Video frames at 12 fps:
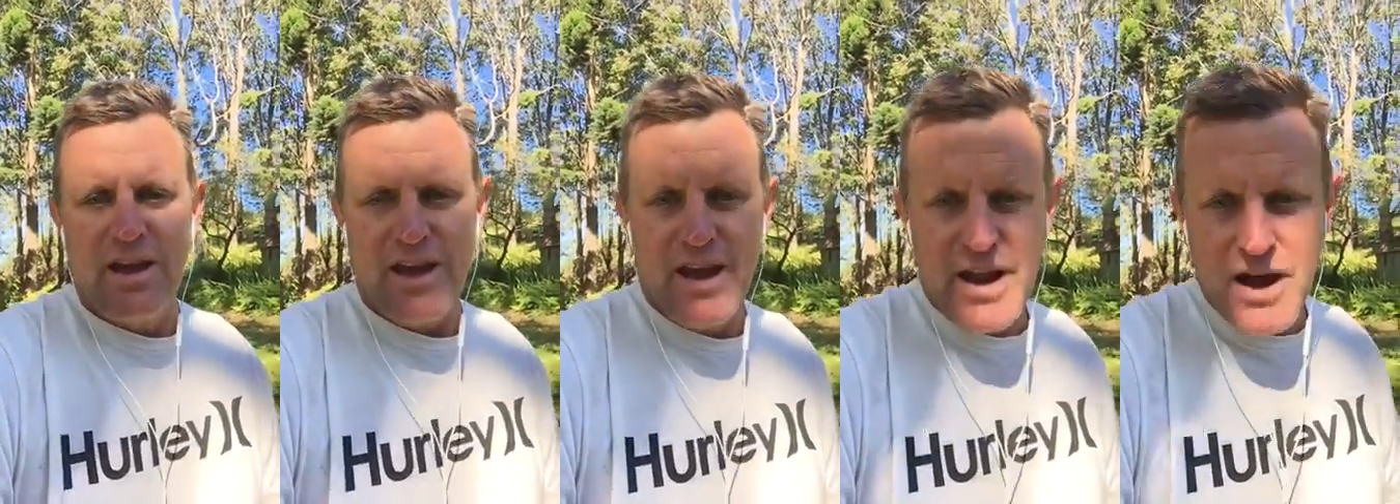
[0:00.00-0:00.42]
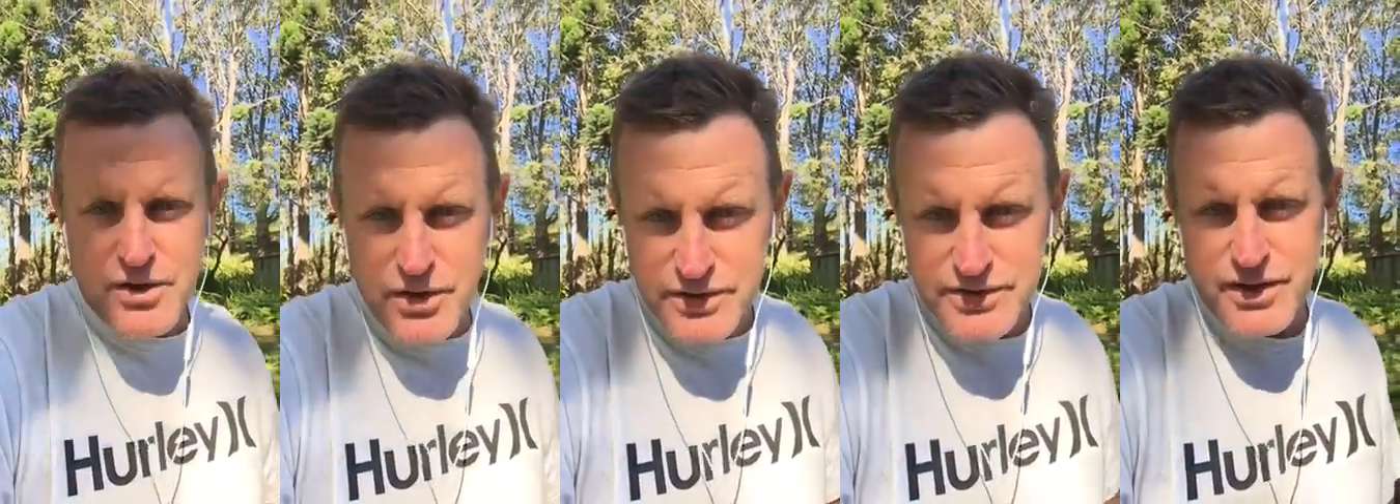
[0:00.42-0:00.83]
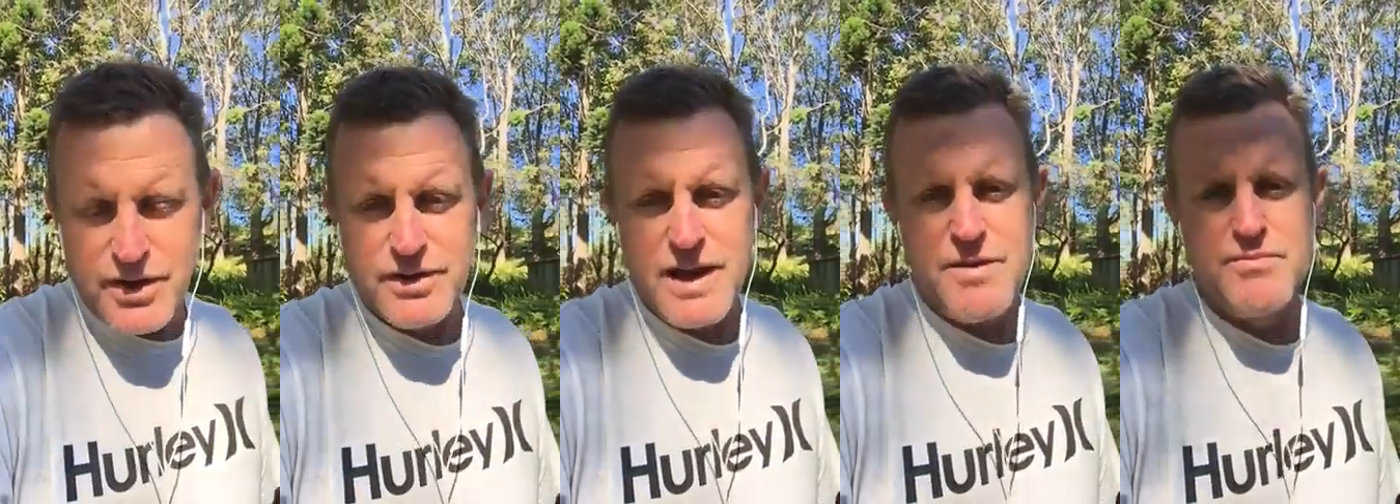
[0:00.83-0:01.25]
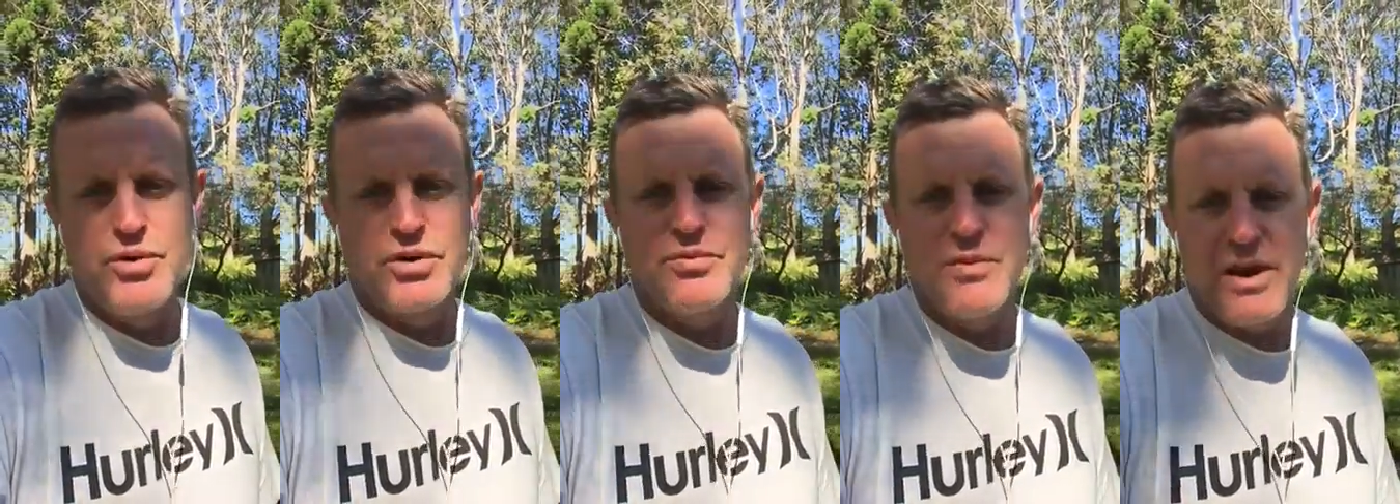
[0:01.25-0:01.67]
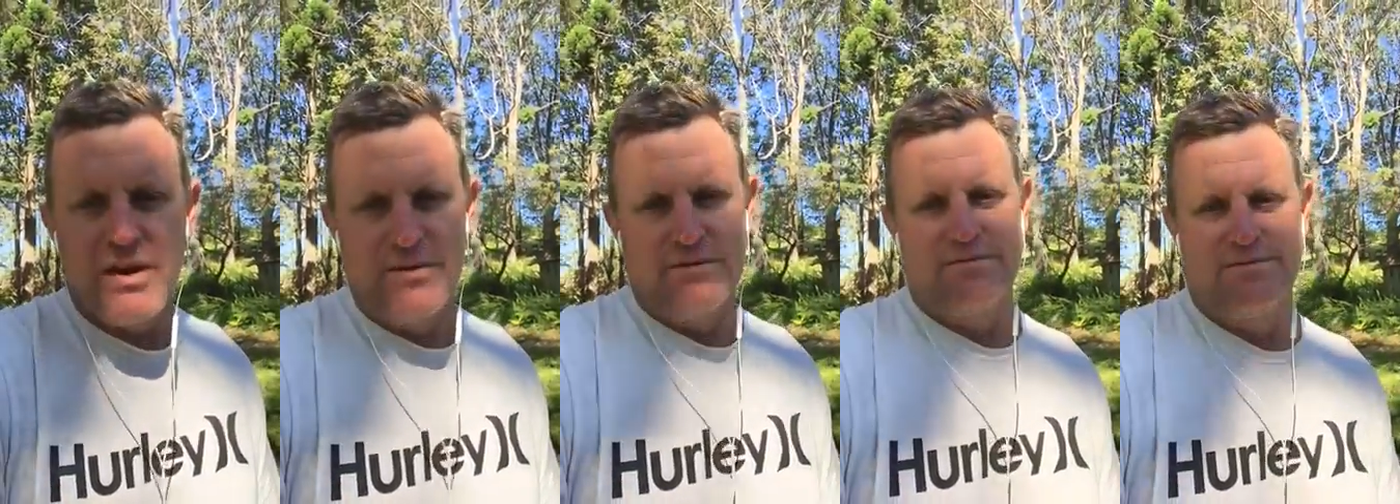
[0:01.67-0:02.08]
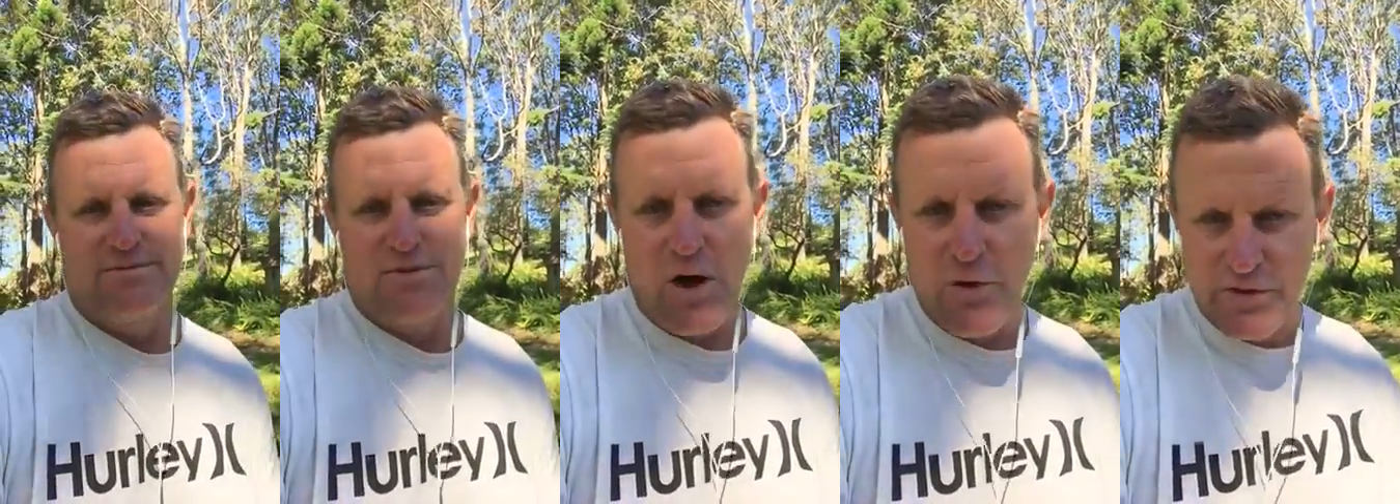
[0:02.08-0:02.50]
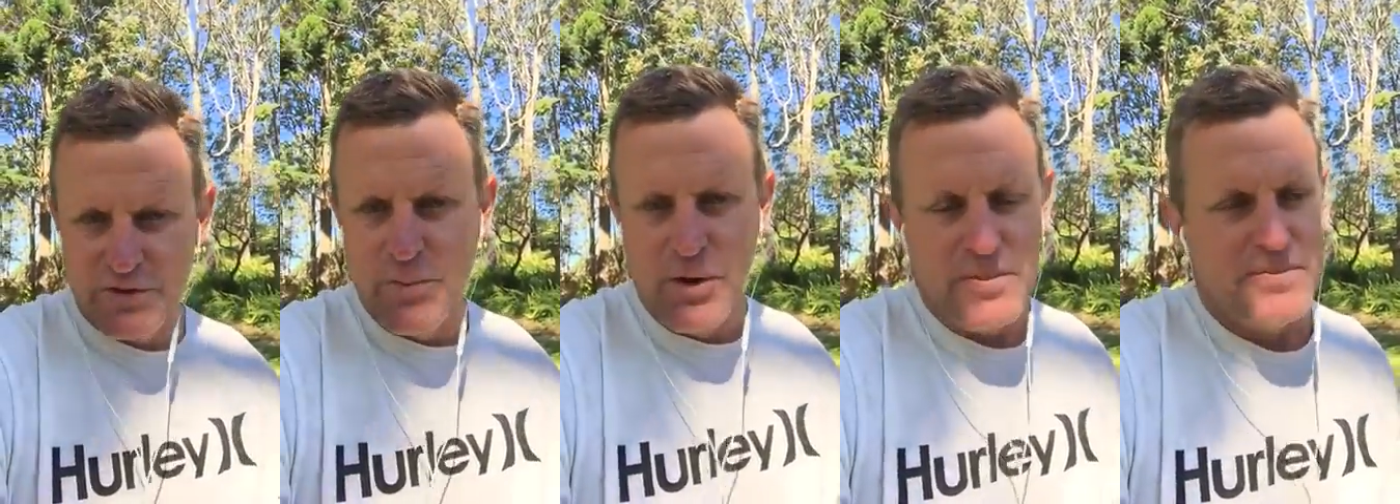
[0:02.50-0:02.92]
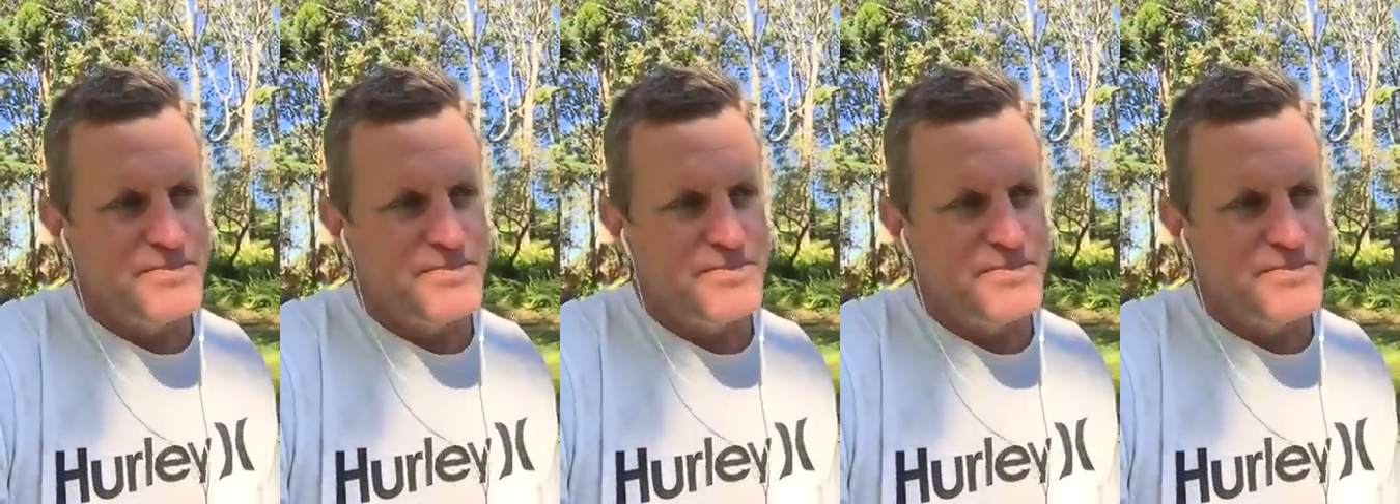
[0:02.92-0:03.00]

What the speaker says: in our consult and booked me in on the spot.